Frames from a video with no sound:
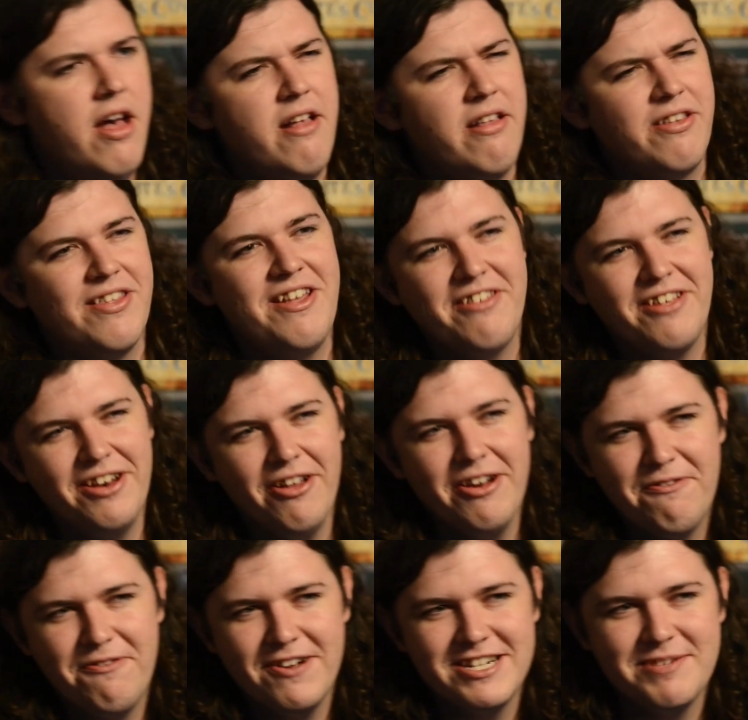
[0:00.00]
So there's a lot
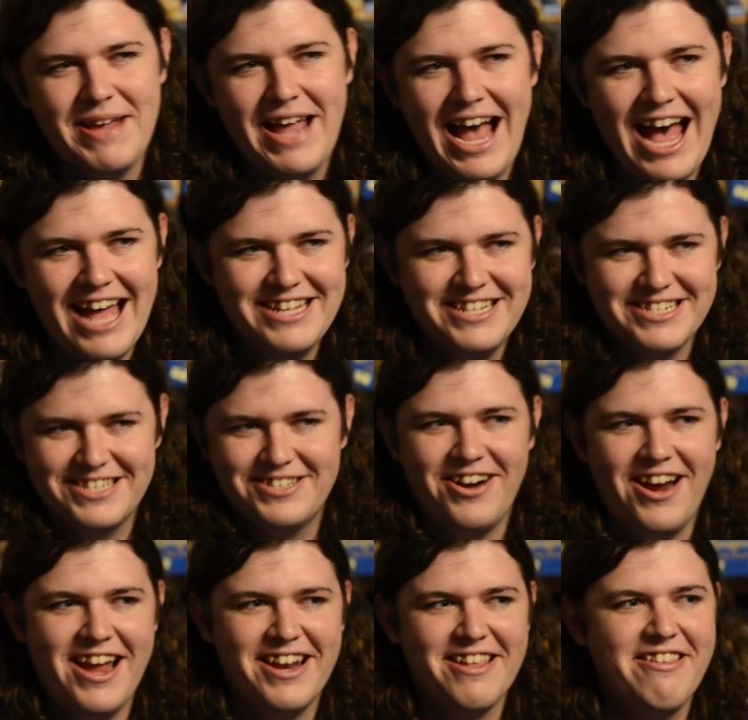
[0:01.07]
of fun to be had just
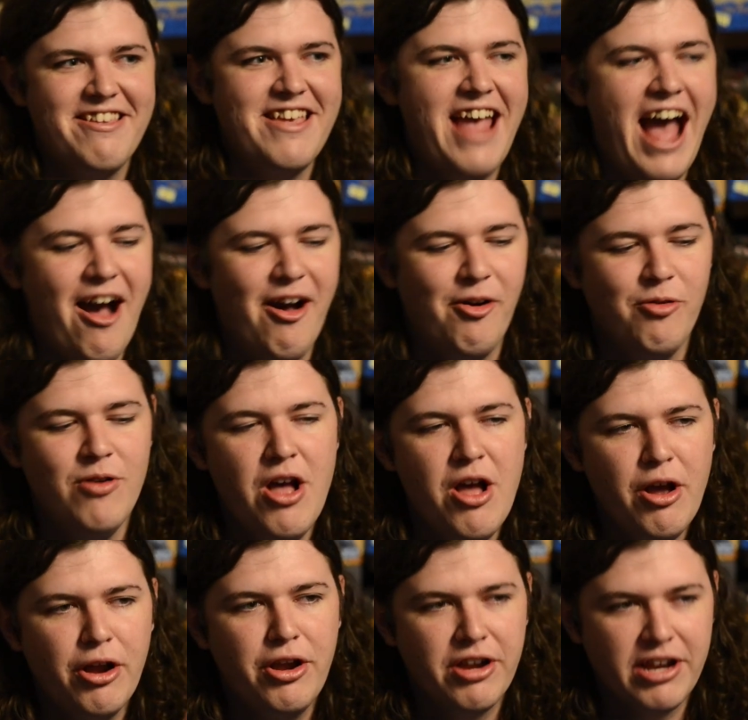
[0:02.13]
trying to see how
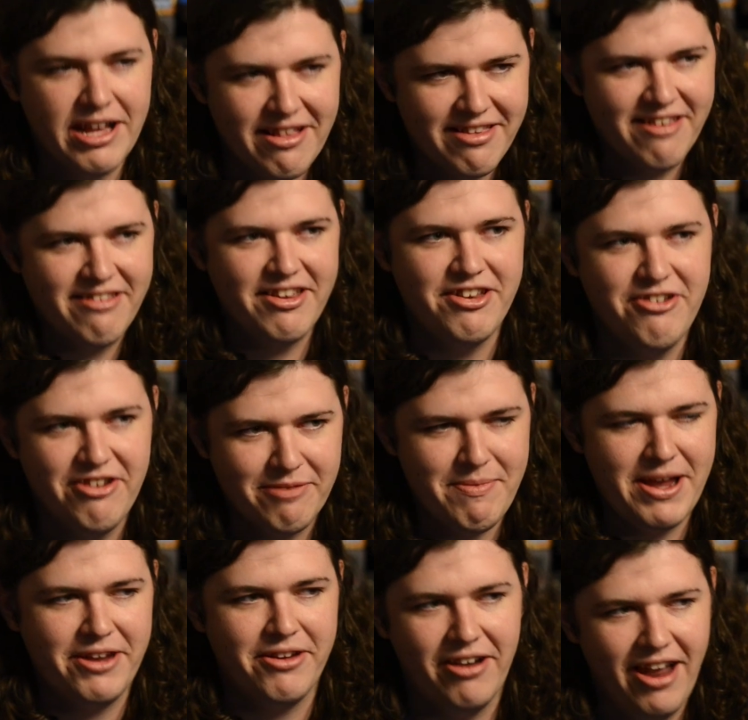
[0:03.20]
consistent you can
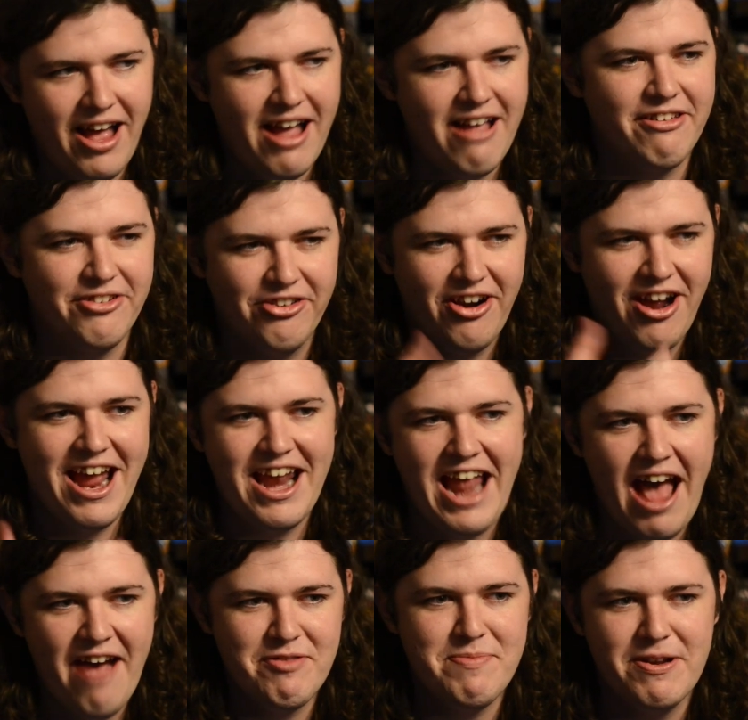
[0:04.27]
make your lies and try and
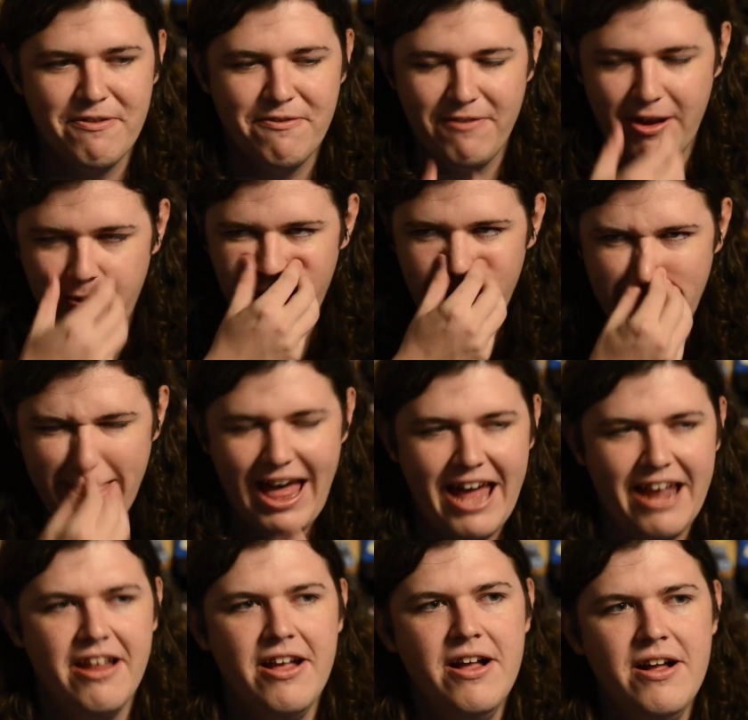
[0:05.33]
have a bit of fun with
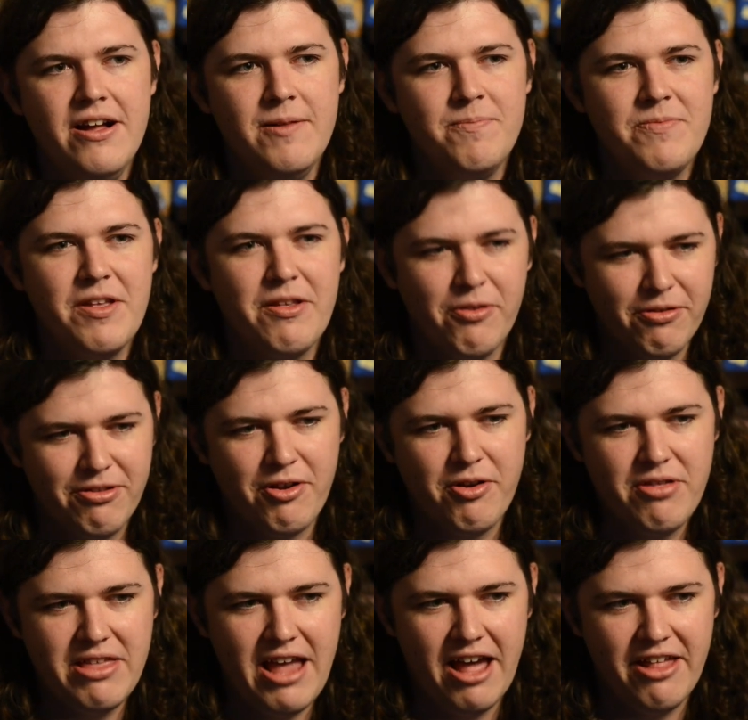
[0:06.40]
that. There's also
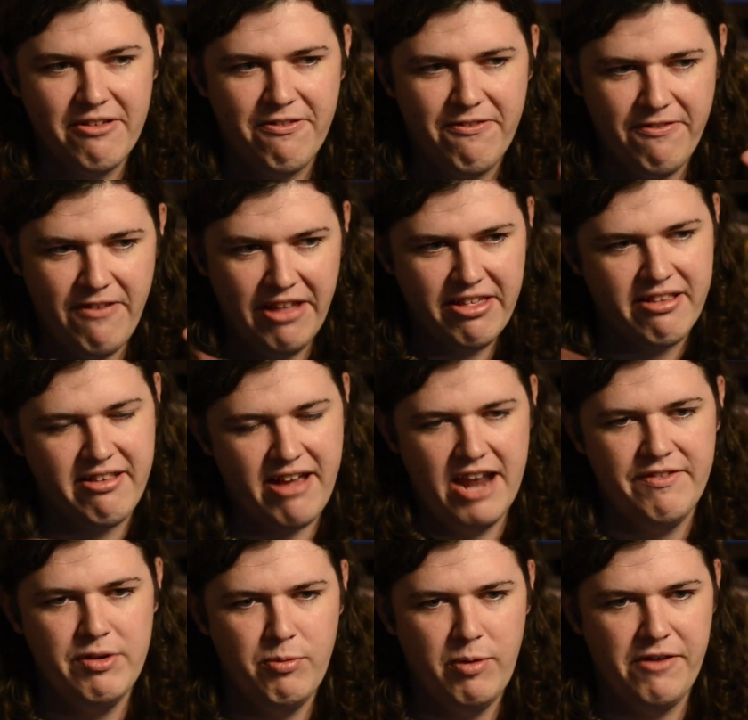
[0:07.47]
the other side
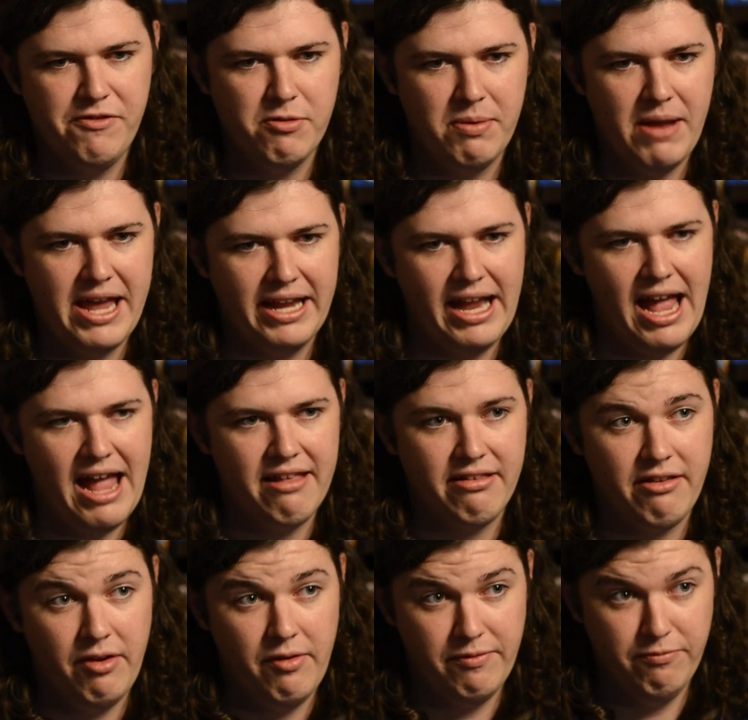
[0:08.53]
of it, where if you're playing as
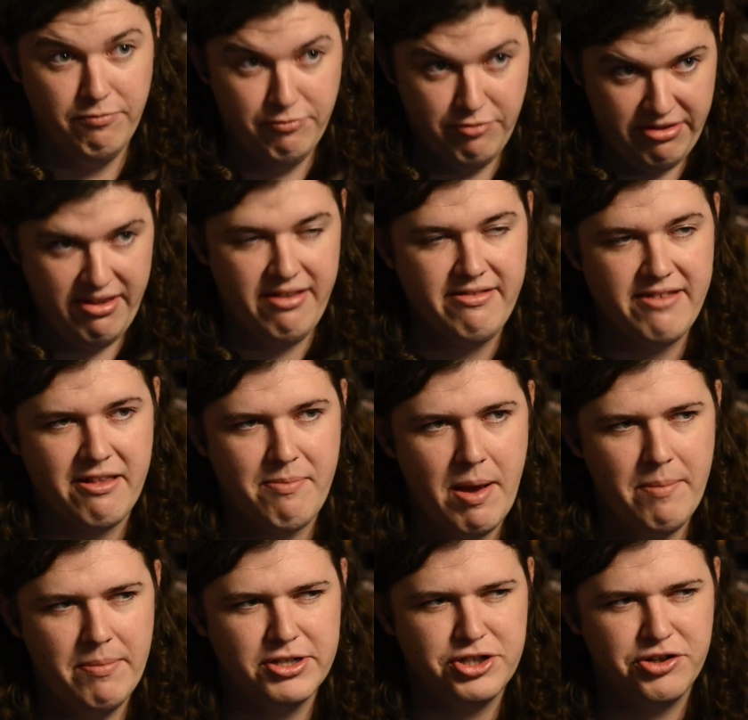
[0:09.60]
a Resistance
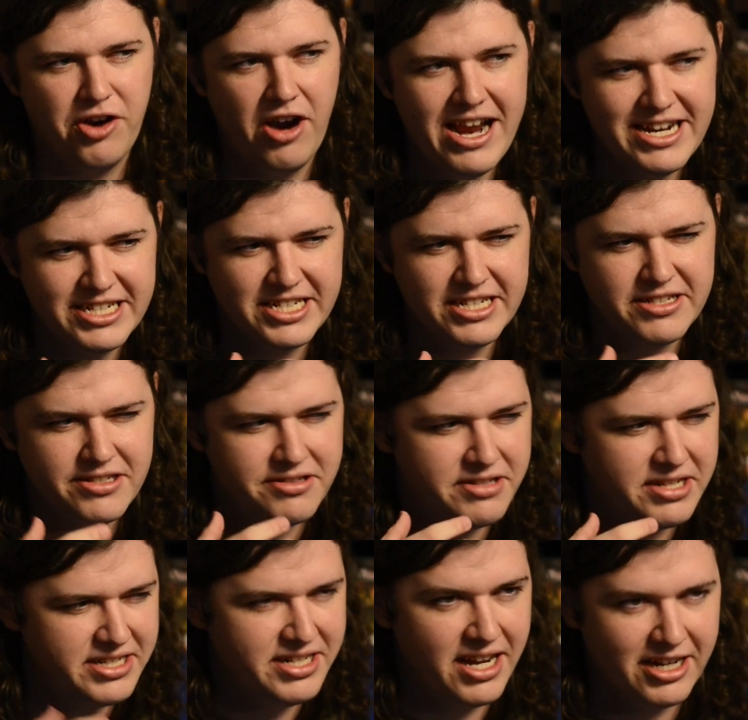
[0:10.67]
member, trying to
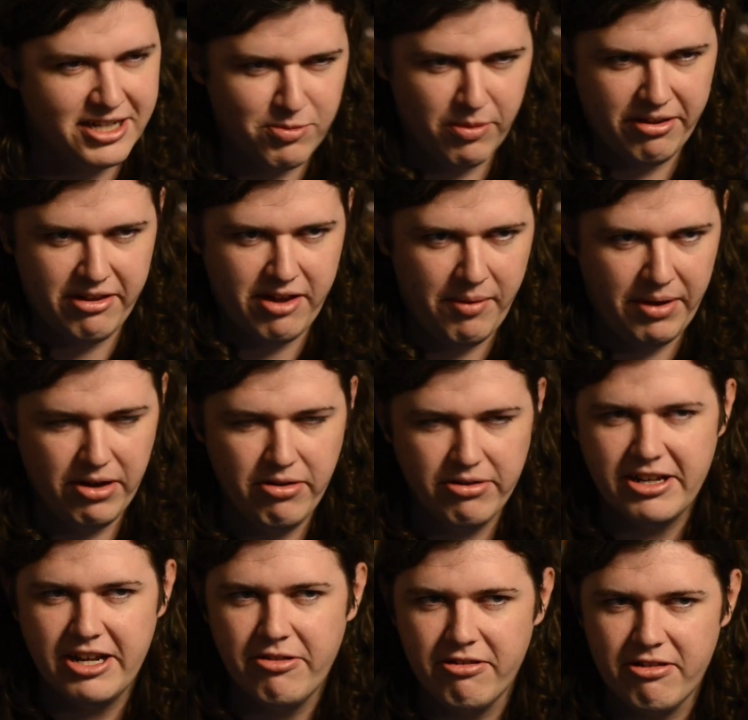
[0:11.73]
deduct what's going on
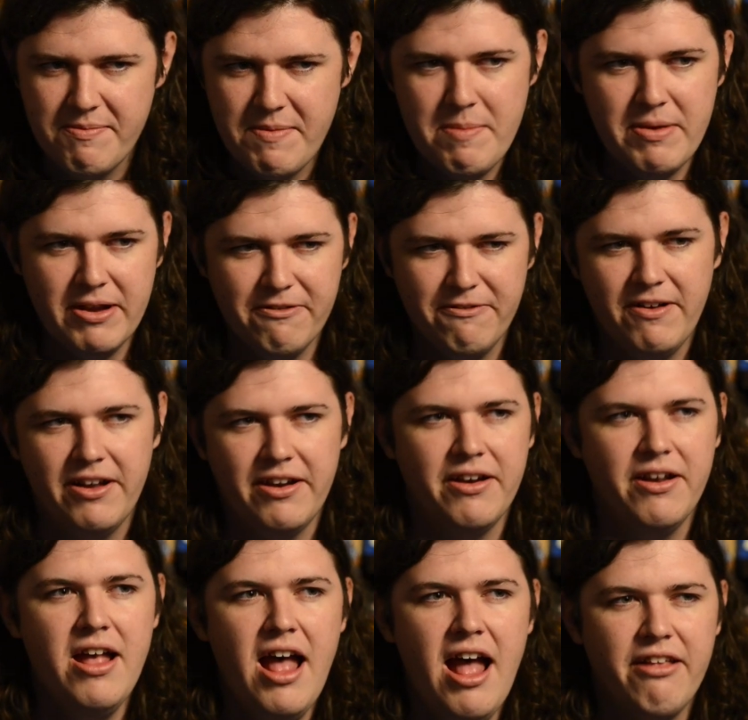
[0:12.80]
can also be a bit of fun,
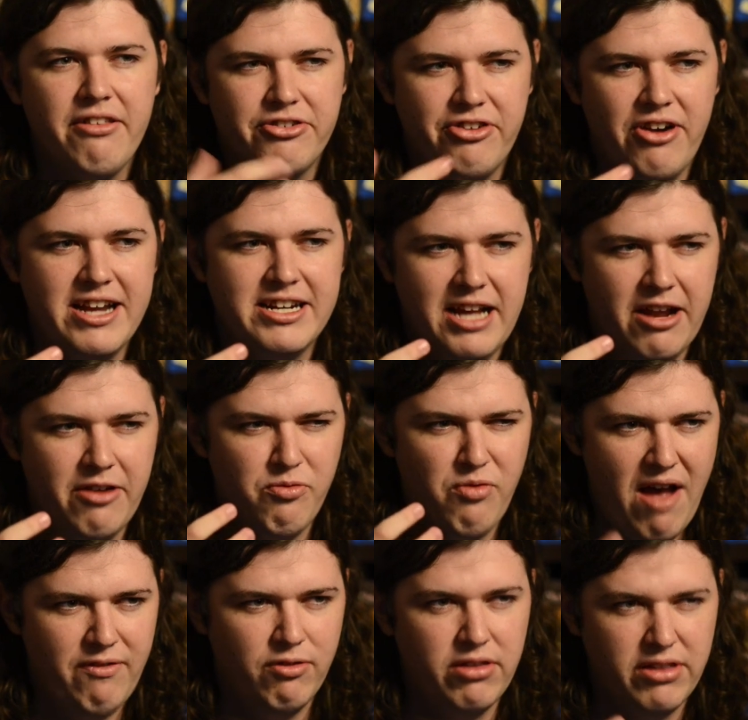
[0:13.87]
as you're trying to
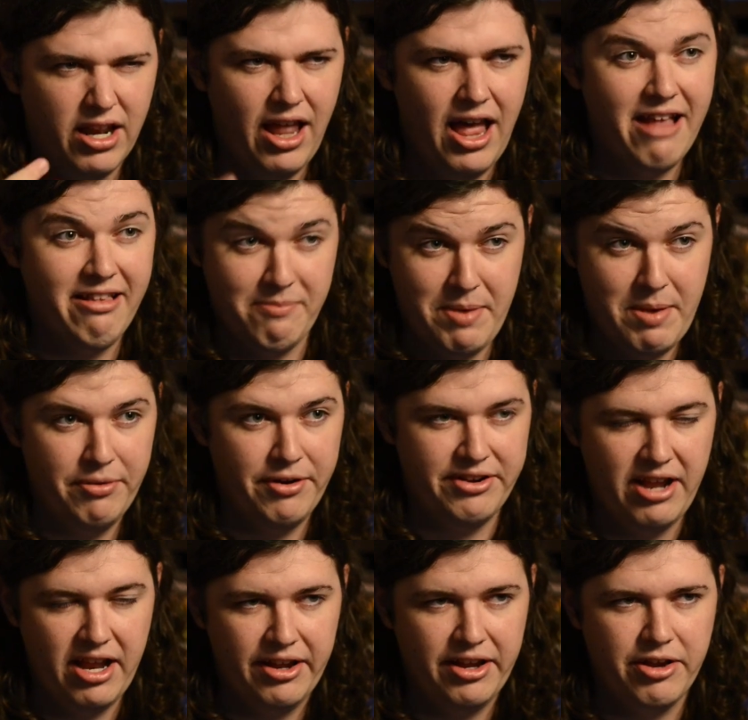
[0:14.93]
unravel the lies that people are
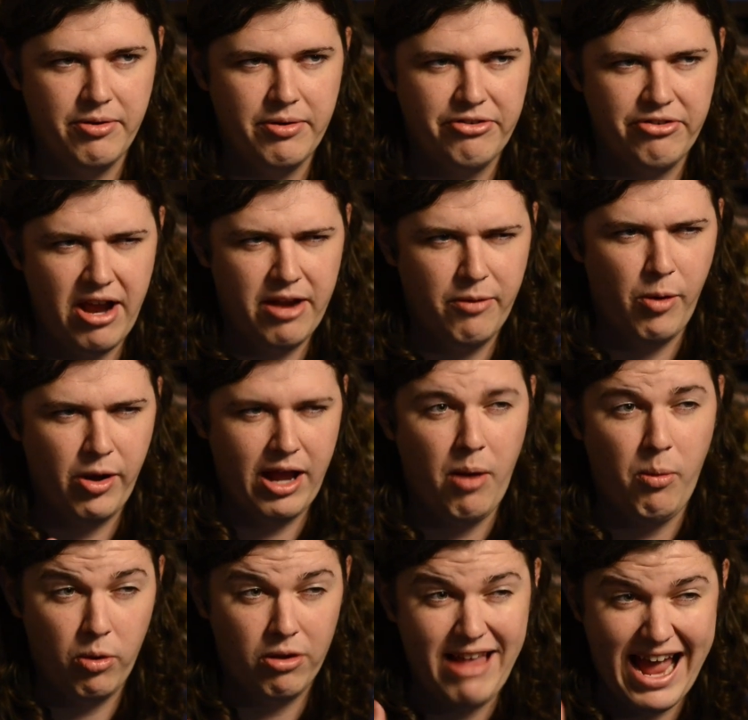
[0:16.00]
telling you and try and work
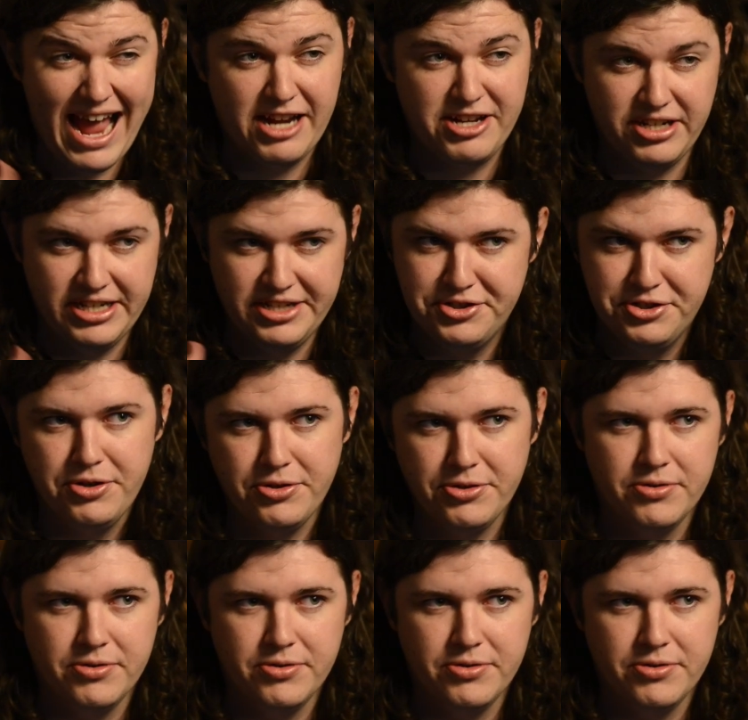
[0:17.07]
out what's actually true.